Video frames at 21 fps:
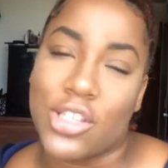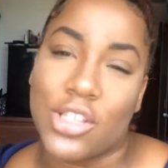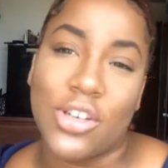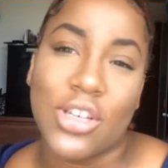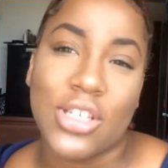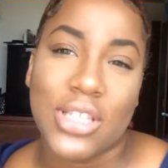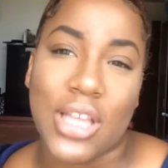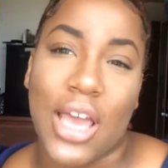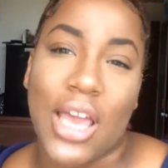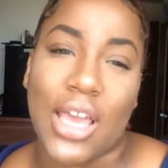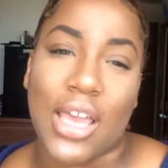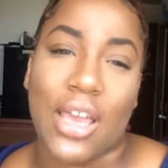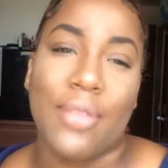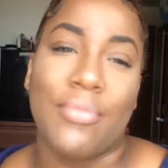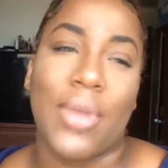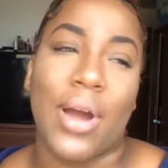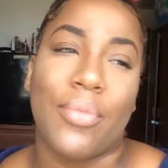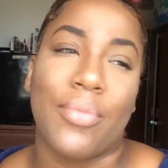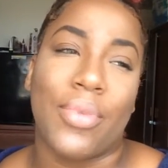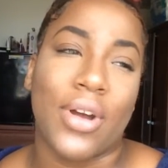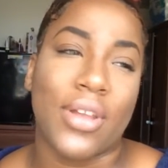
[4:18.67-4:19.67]
So it's like,
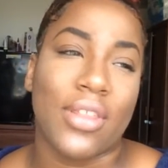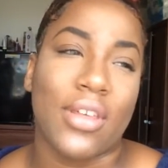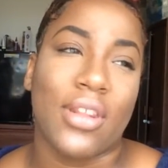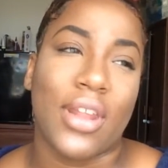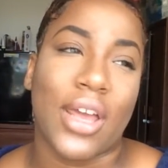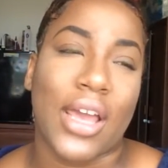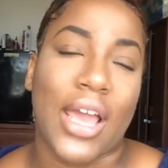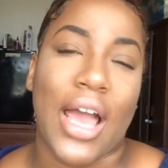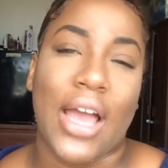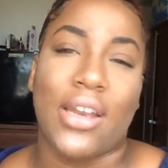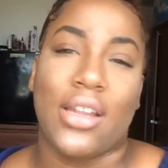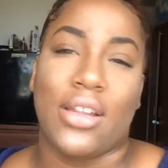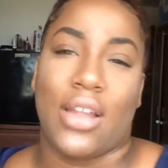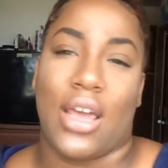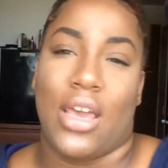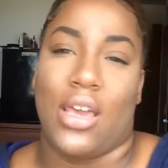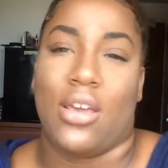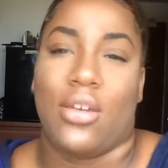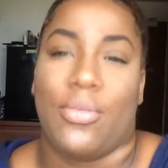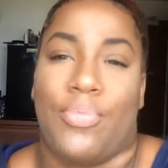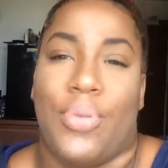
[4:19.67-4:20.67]
my brother, like, had to,
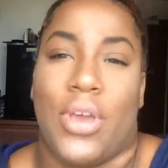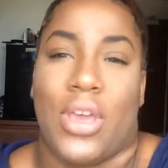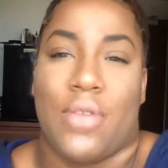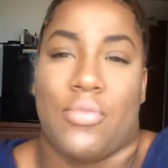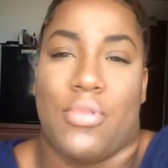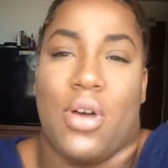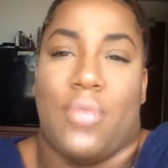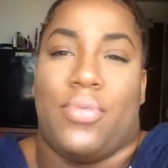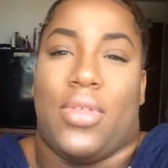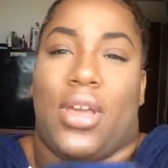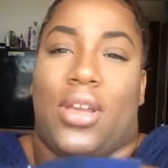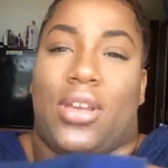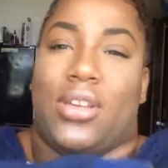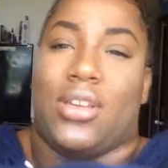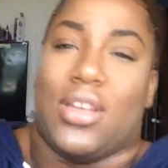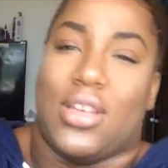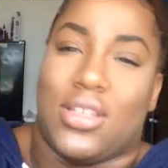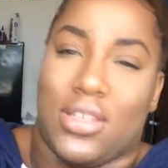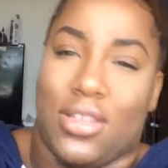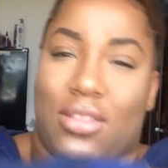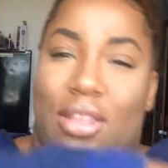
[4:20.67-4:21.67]
like, pick him up like
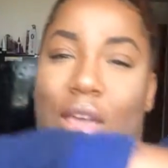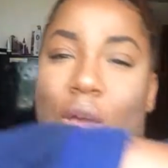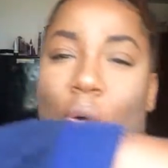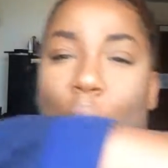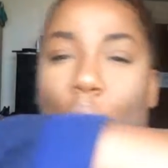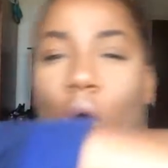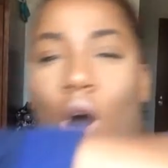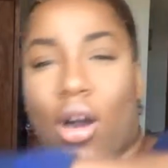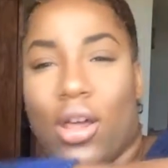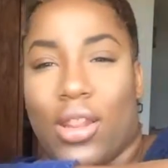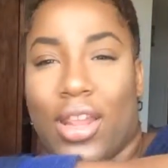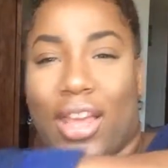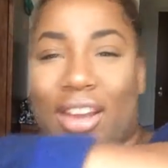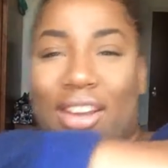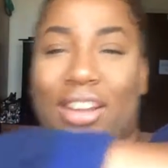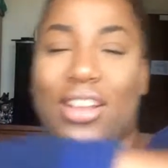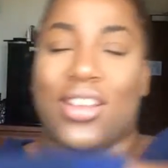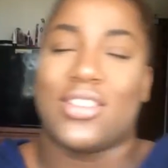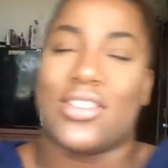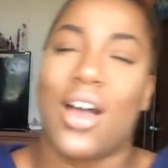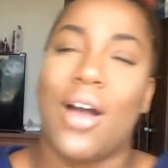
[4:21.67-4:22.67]
this and, like, walk
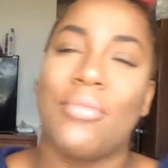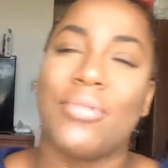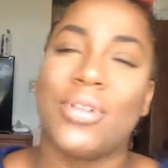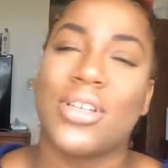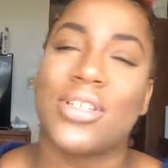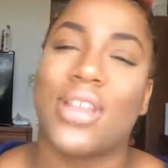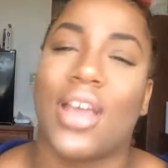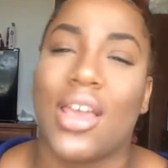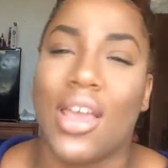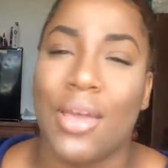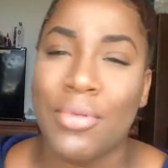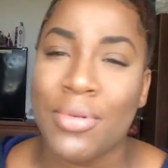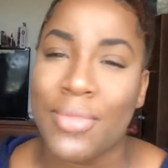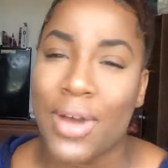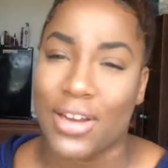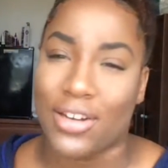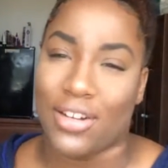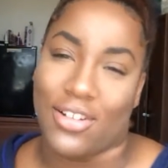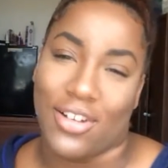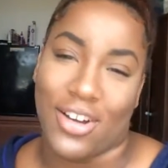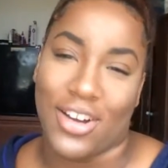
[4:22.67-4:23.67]
like this. I'm just like, give me
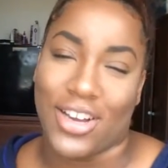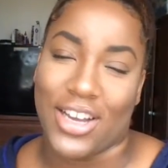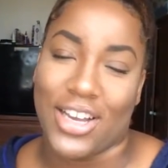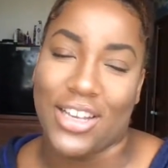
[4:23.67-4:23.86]
my dog.